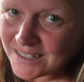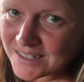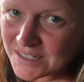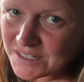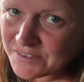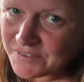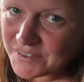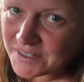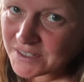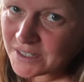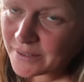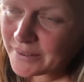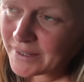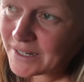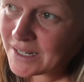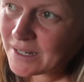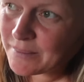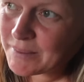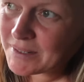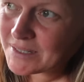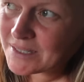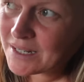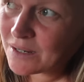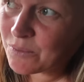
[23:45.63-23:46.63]
this video
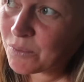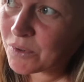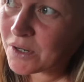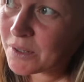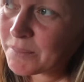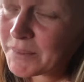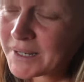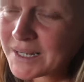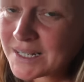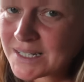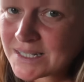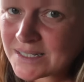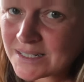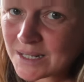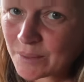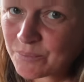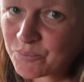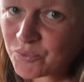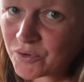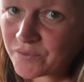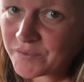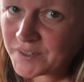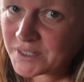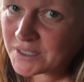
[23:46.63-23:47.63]
here, because I want to make a
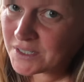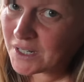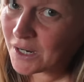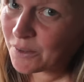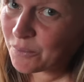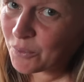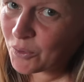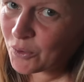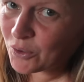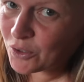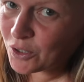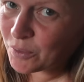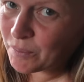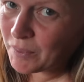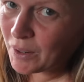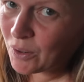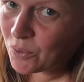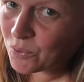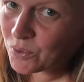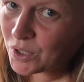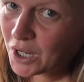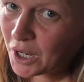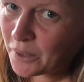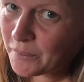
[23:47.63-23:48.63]
separate video all
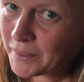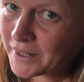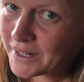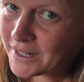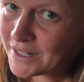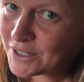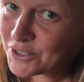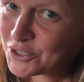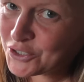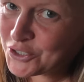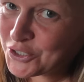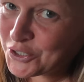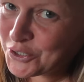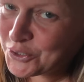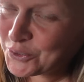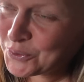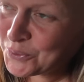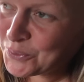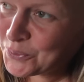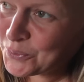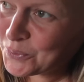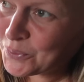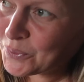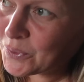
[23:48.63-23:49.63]
about going
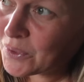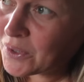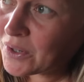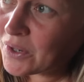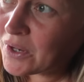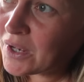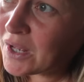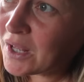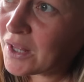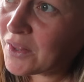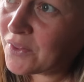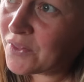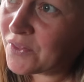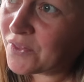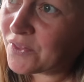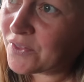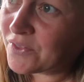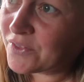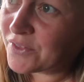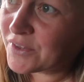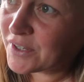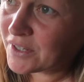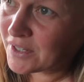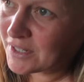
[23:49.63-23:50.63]
to
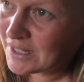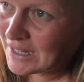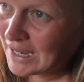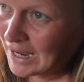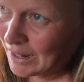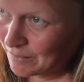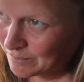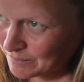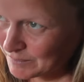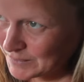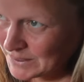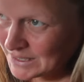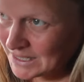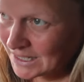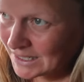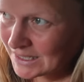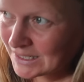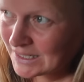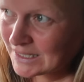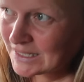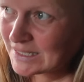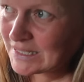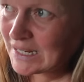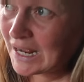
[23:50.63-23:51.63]
the
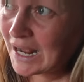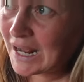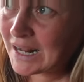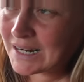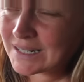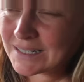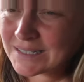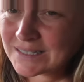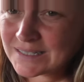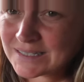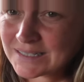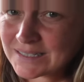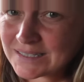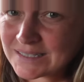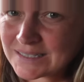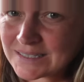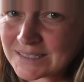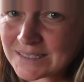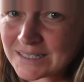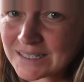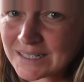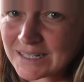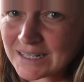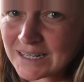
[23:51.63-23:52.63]
campsite, and
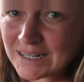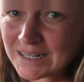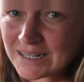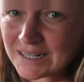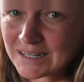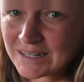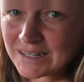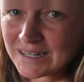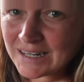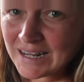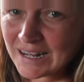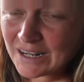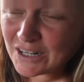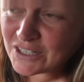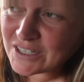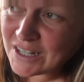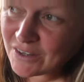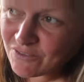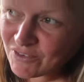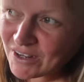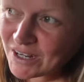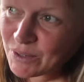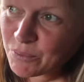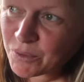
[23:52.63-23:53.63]
because
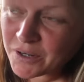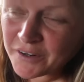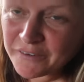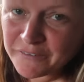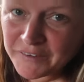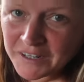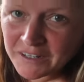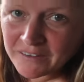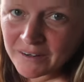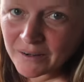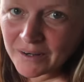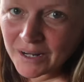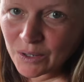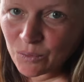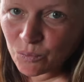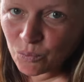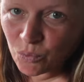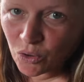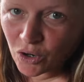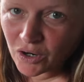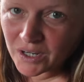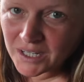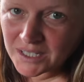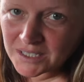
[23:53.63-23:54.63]
I really want to figure out like
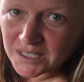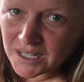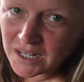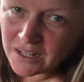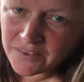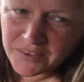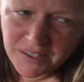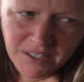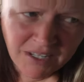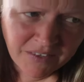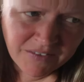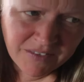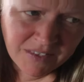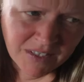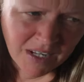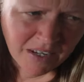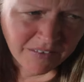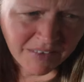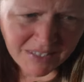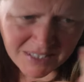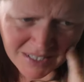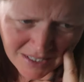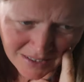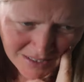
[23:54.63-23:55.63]
what is it. I think
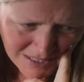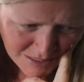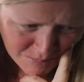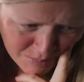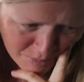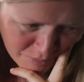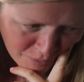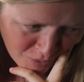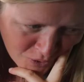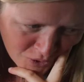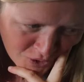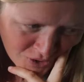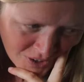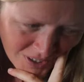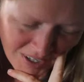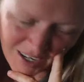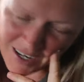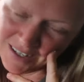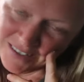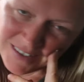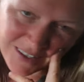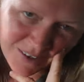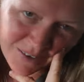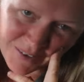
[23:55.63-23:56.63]
have I said this before?
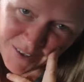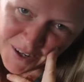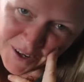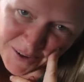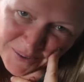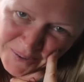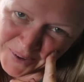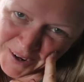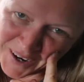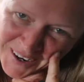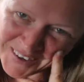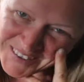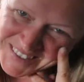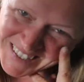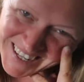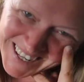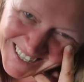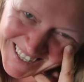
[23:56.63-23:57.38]
I don't know what I've